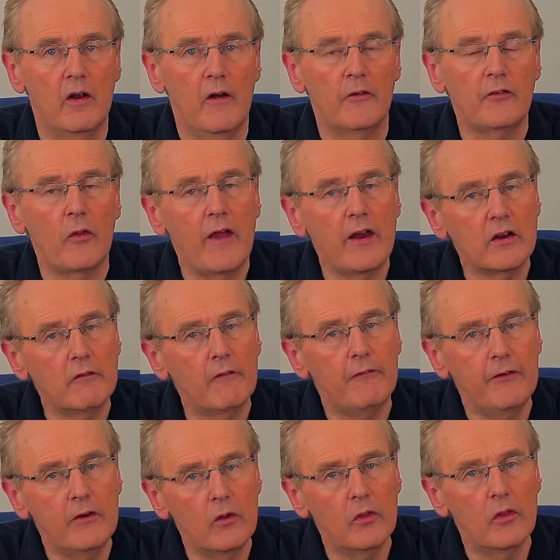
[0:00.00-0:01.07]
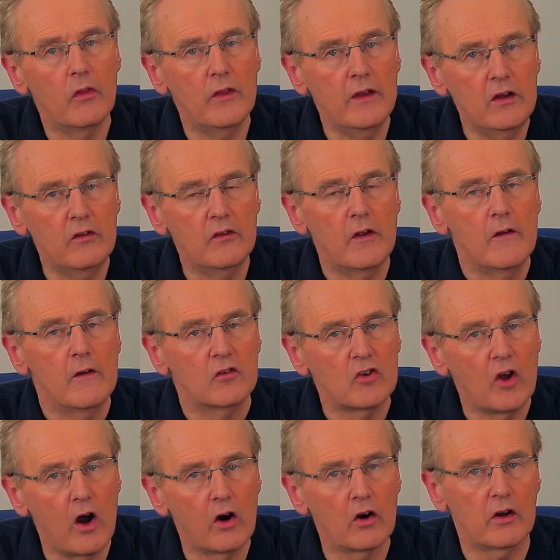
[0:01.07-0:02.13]
And so they're going to feel that these
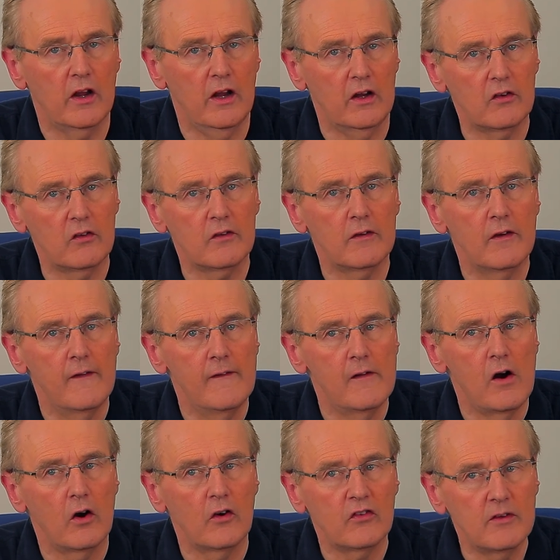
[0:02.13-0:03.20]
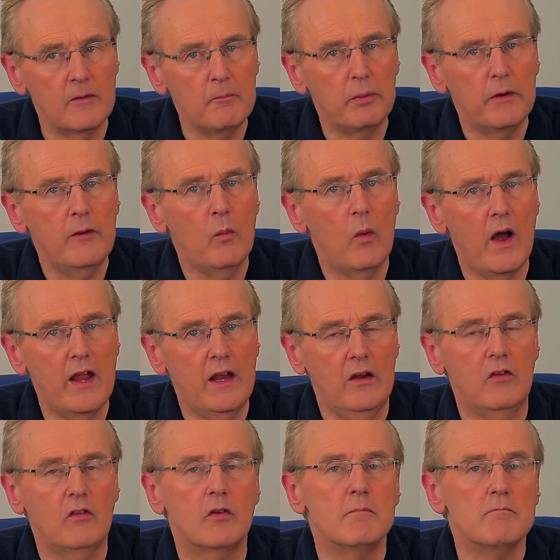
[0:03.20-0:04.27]
targets are simply
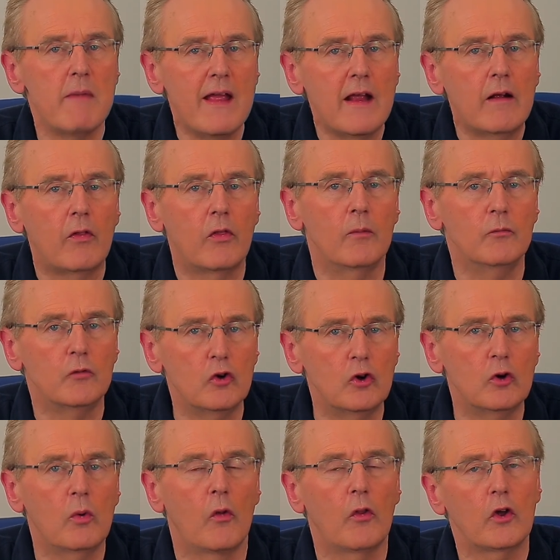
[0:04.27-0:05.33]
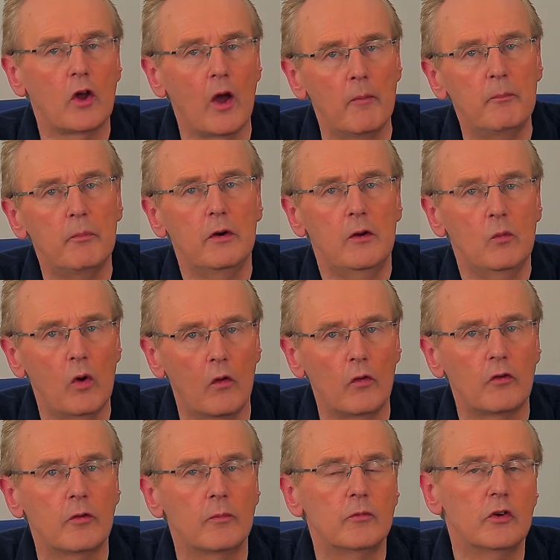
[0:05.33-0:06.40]
ways to make them do what the company
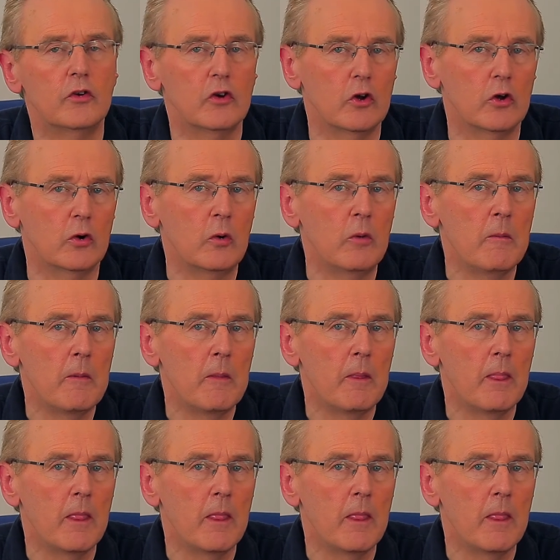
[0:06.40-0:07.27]
wants them to do.